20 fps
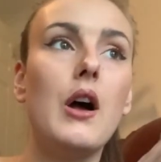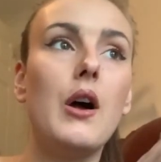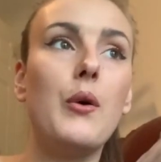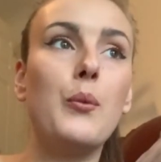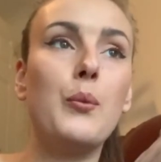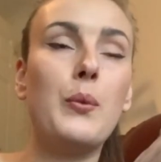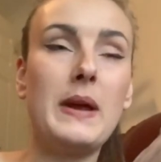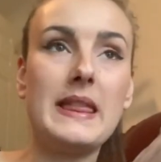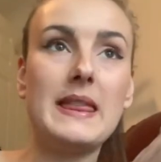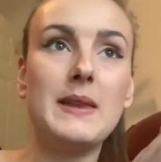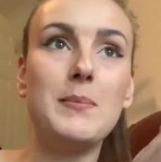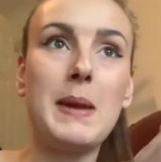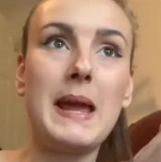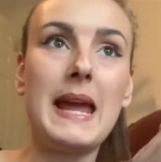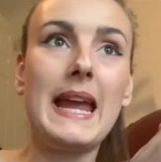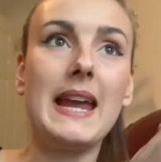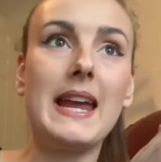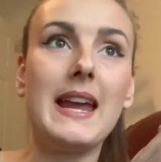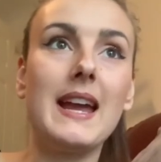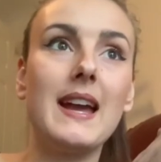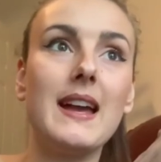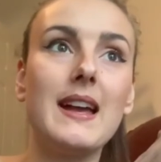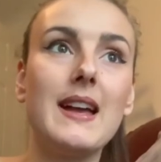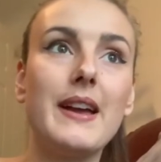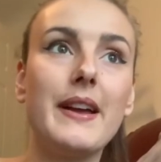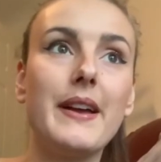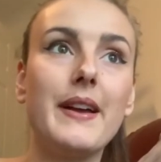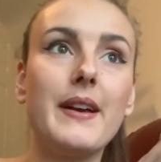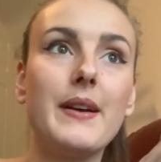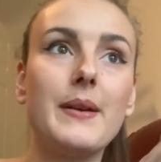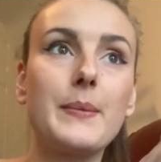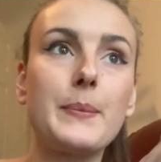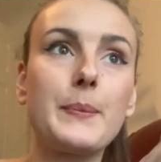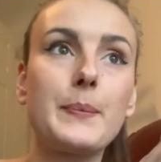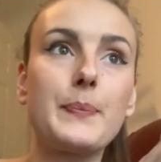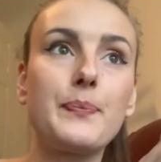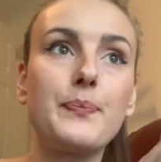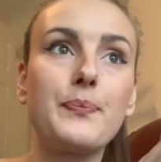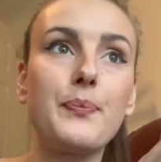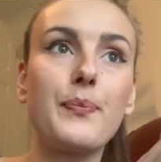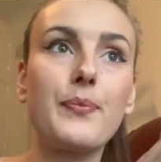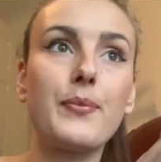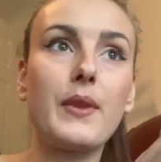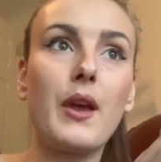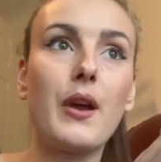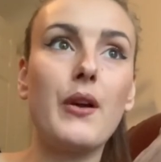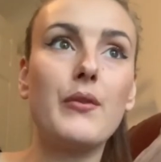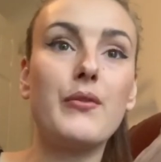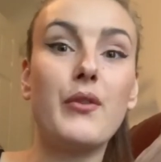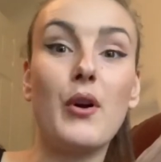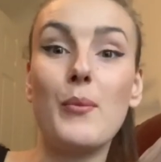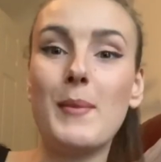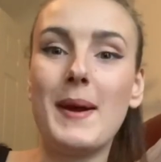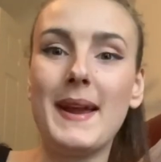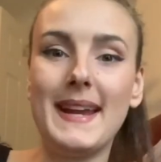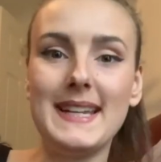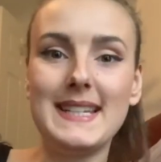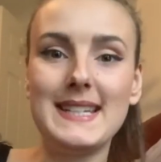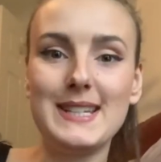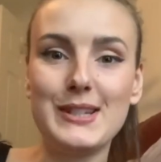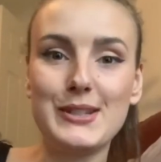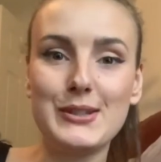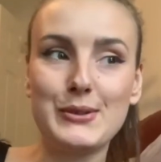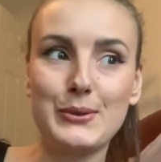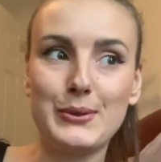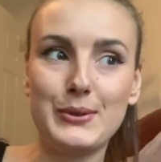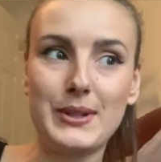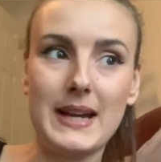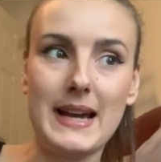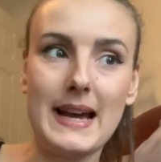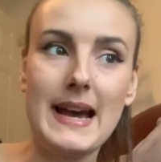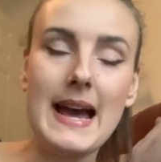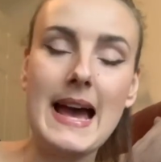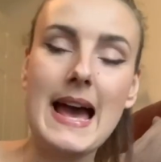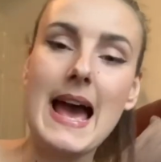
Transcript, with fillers: with me from my eating disorder